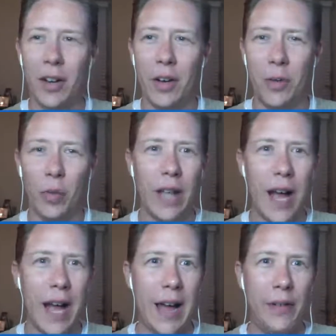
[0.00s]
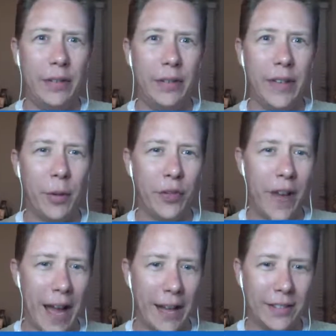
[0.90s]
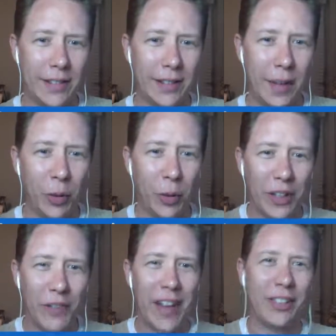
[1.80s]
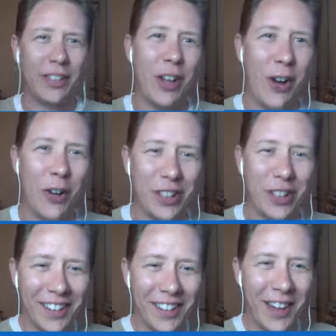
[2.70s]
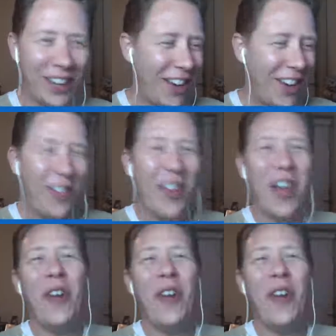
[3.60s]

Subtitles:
We're live. That was fast. That was a really fast load. There we go.